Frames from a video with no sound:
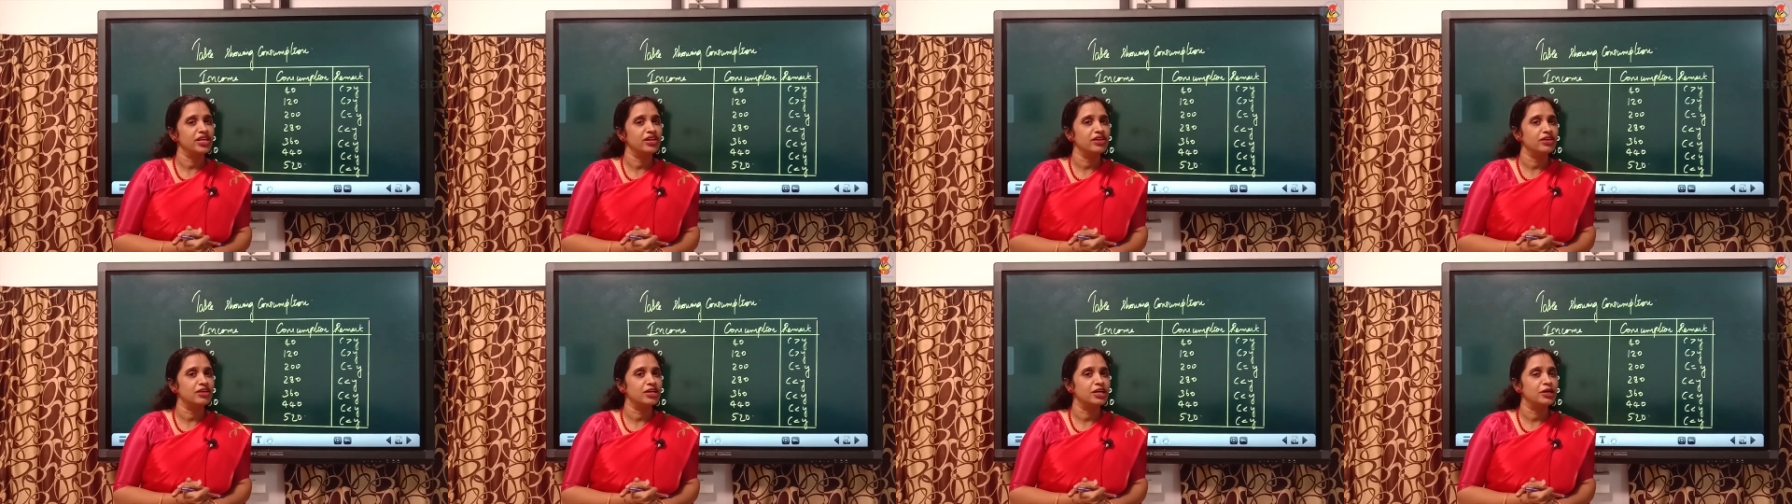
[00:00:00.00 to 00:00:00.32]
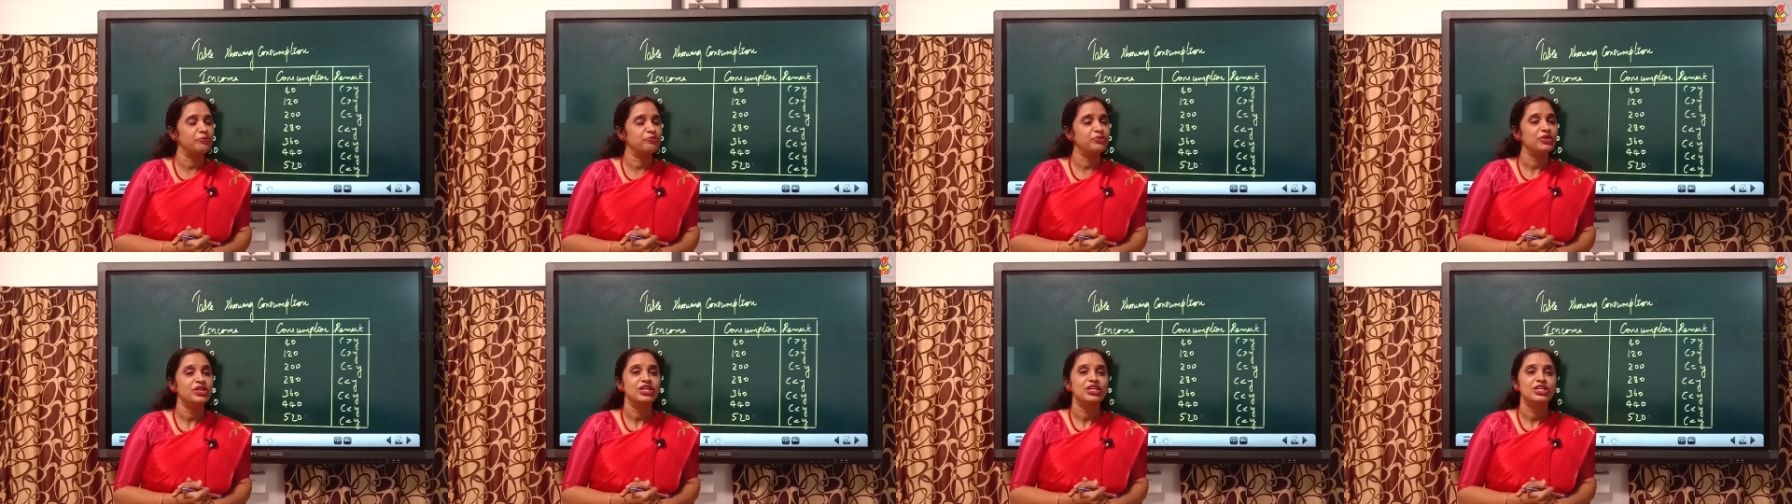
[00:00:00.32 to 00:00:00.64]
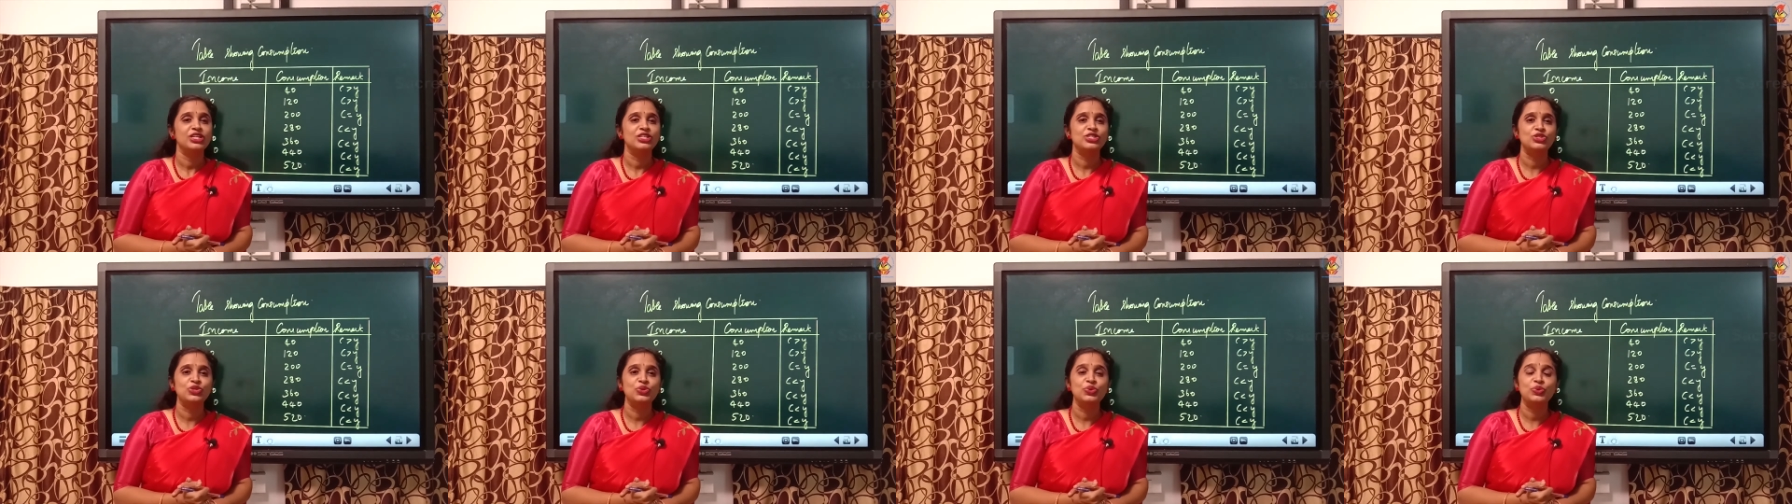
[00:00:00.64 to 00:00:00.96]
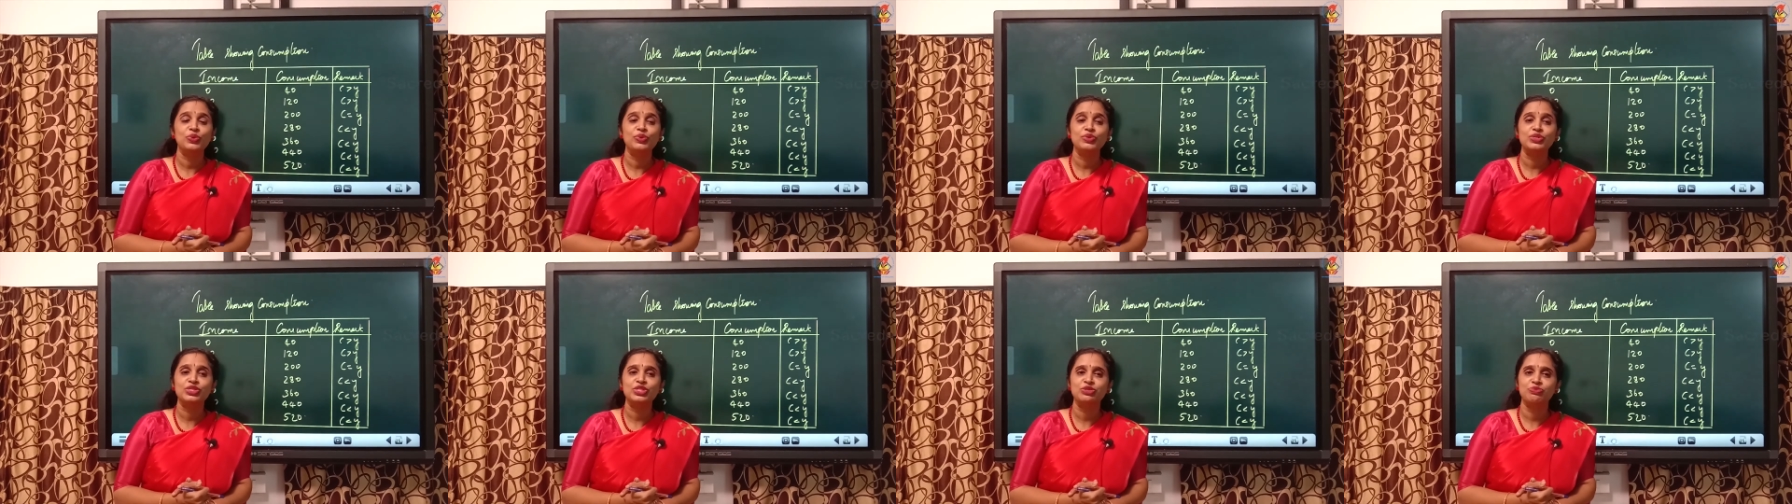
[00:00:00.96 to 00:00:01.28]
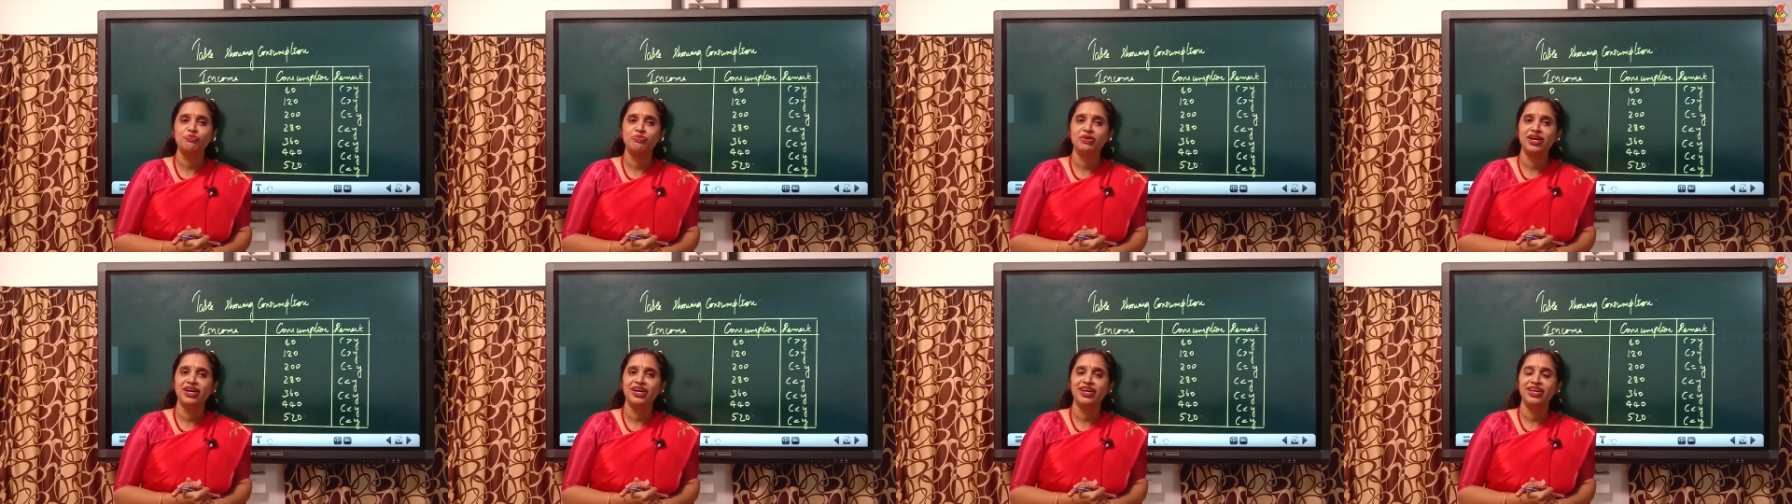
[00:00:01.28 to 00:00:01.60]
income is used
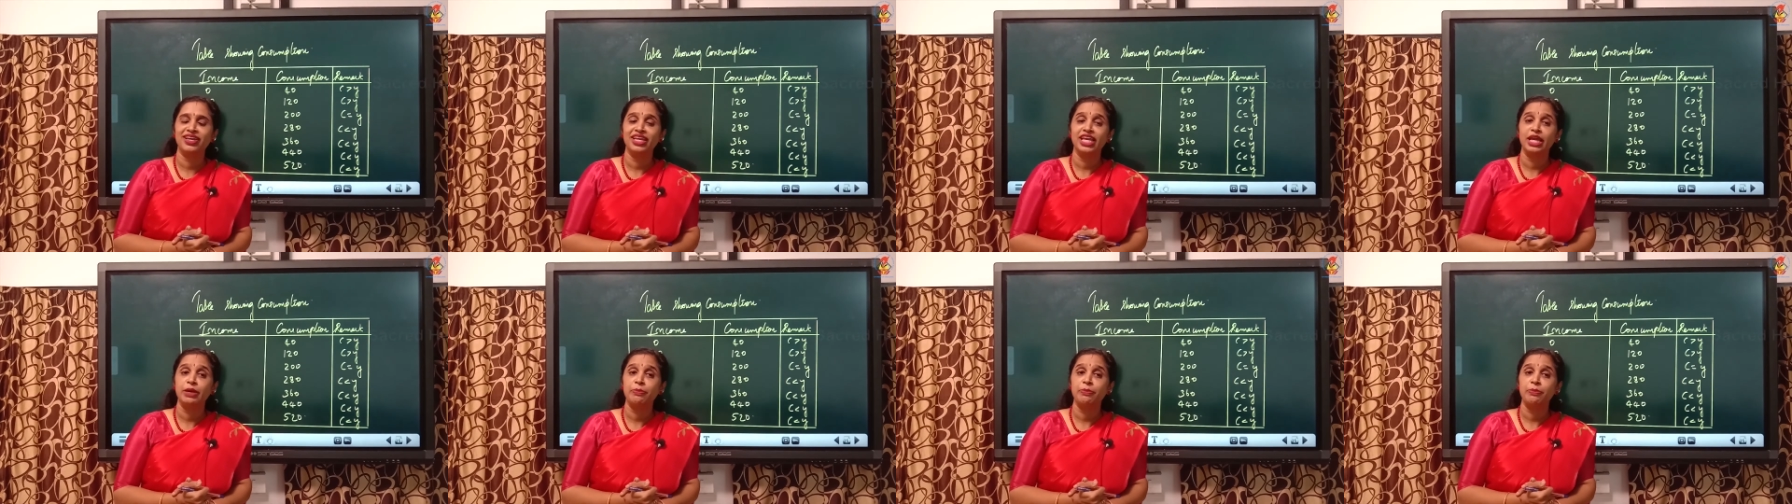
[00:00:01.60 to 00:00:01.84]
by,